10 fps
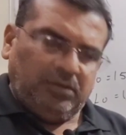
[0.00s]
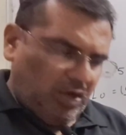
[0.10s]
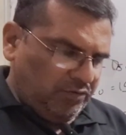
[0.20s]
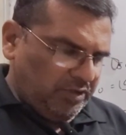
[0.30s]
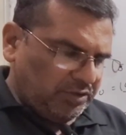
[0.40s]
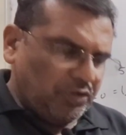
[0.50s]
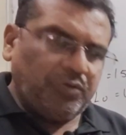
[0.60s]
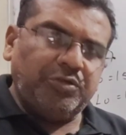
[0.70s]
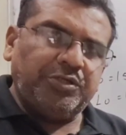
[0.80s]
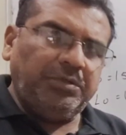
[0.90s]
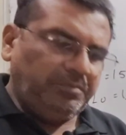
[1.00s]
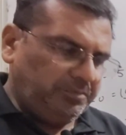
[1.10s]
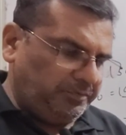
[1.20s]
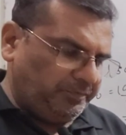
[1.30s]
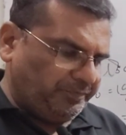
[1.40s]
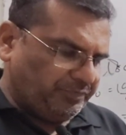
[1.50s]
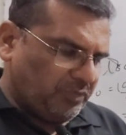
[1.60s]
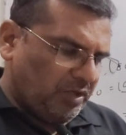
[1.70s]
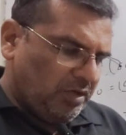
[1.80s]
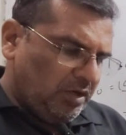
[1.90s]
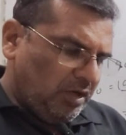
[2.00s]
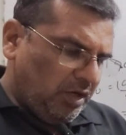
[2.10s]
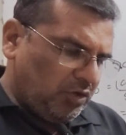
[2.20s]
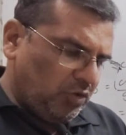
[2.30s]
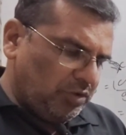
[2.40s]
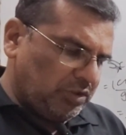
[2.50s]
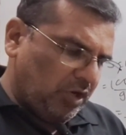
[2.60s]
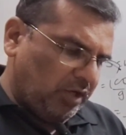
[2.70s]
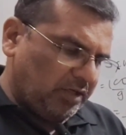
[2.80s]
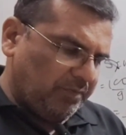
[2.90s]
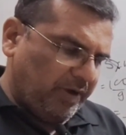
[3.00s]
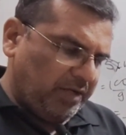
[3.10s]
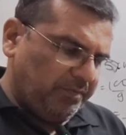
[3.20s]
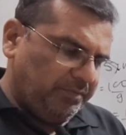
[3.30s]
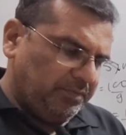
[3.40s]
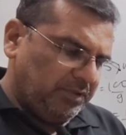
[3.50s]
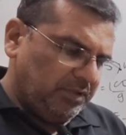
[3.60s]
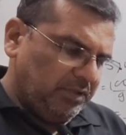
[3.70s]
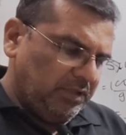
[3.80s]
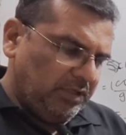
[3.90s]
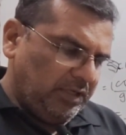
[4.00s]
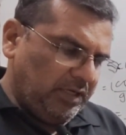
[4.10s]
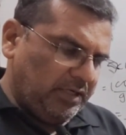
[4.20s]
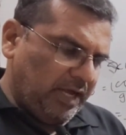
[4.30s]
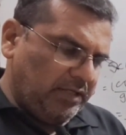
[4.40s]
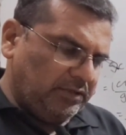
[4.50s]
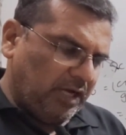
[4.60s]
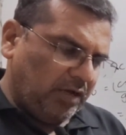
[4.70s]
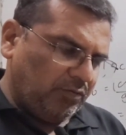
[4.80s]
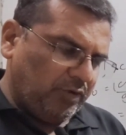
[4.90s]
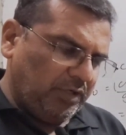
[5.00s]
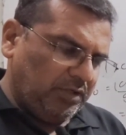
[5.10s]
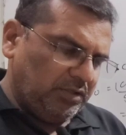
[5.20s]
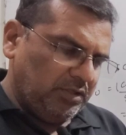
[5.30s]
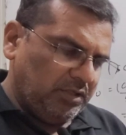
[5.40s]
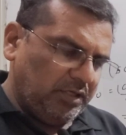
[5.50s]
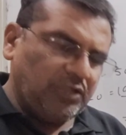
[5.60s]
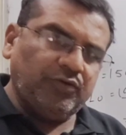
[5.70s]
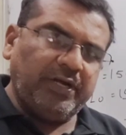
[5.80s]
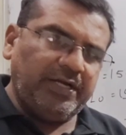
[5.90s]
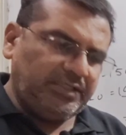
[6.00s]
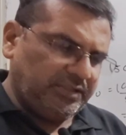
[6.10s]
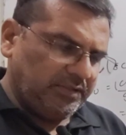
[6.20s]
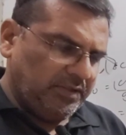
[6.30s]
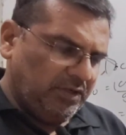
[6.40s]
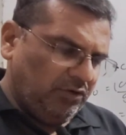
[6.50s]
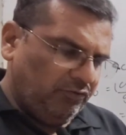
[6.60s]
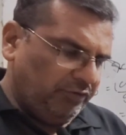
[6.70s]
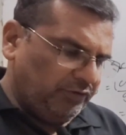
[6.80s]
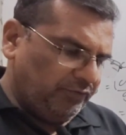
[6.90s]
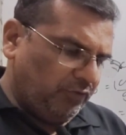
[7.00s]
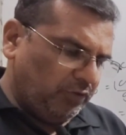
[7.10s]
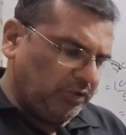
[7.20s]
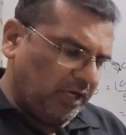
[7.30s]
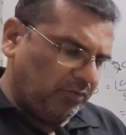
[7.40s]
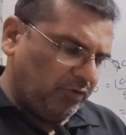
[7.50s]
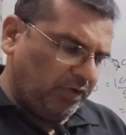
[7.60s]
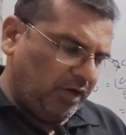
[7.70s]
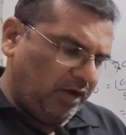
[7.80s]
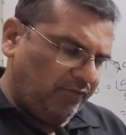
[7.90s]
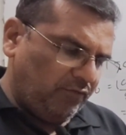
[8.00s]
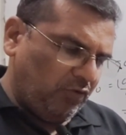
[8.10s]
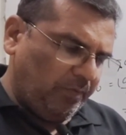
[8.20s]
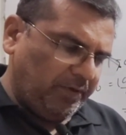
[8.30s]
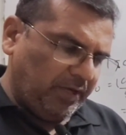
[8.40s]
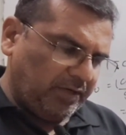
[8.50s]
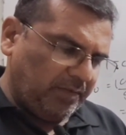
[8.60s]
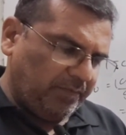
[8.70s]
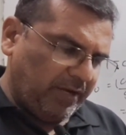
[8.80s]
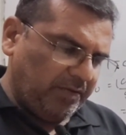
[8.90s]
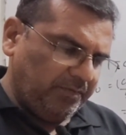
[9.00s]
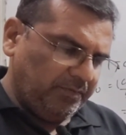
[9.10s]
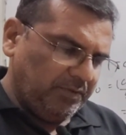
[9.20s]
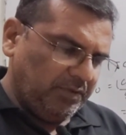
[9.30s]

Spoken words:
Now here is the question. A closed organ pipe in 9th harmonic resonates with 4th harmonic of open organ pipe